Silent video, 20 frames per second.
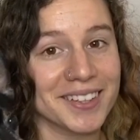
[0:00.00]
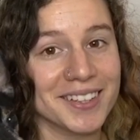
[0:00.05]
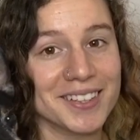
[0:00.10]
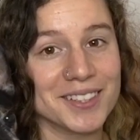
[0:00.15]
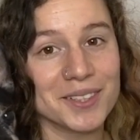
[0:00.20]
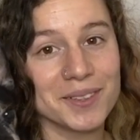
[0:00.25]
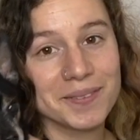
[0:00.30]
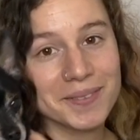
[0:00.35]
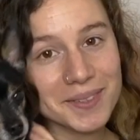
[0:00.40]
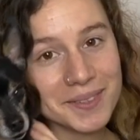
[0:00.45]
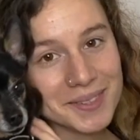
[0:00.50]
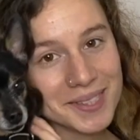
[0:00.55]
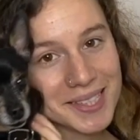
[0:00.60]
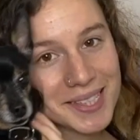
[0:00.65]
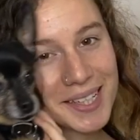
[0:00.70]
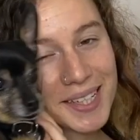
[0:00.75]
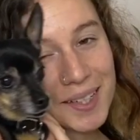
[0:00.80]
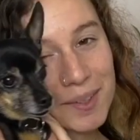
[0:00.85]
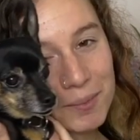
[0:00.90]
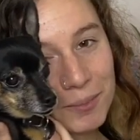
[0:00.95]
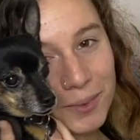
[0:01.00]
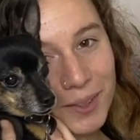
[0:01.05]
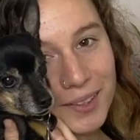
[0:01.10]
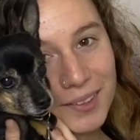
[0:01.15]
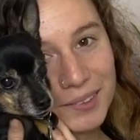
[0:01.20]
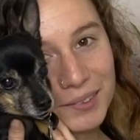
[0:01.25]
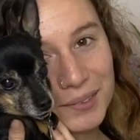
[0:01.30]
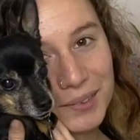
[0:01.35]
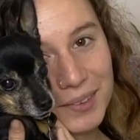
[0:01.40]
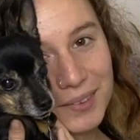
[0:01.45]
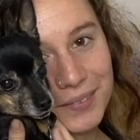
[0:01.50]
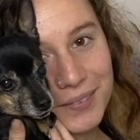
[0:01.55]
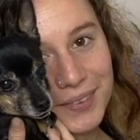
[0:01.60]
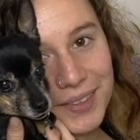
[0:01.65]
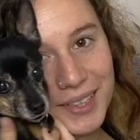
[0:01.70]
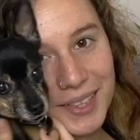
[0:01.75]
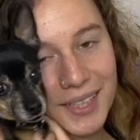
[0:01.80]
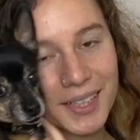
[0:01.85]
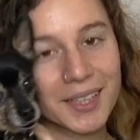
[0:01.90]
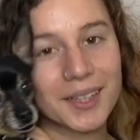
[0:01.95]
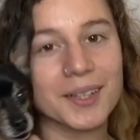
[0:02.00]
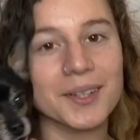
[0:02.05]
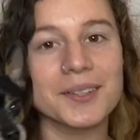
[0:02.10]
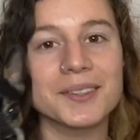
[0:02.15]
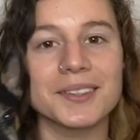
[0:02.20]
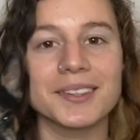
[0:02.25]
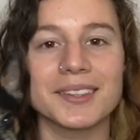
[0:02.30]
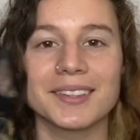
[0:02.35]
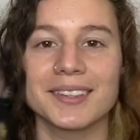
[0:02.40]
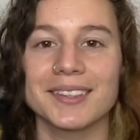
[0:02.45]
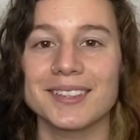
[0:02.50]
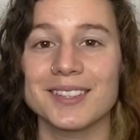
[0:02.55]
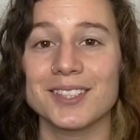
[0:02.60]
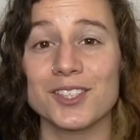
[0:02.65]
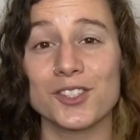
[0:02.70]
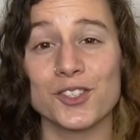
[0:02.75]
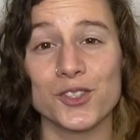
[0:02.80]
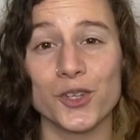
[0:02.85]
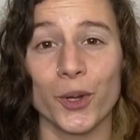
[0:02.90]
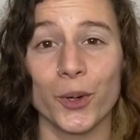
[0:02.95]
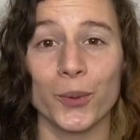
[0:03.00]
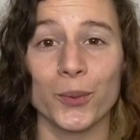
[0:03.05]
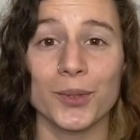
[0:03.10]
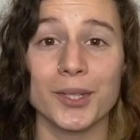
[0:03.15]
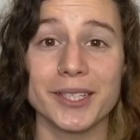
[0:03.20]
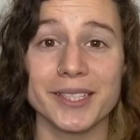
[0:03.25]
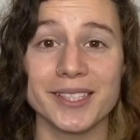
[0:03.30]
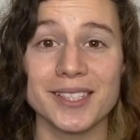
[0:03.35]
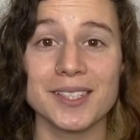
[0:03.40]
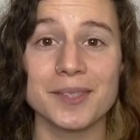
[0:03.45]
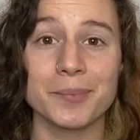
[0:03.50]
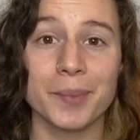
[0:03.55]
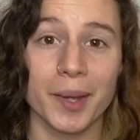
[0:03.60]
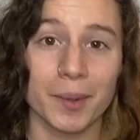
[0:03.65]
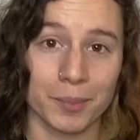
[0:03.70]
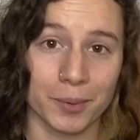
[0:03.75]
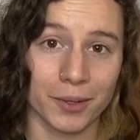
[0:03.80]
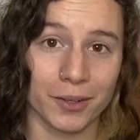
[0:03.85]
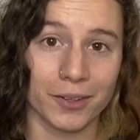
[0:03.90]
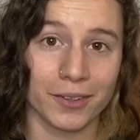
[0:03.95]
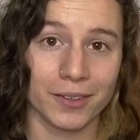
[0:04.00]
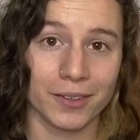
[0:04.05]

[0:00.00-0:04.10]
So if you see him run through the video, just know this is Pepper.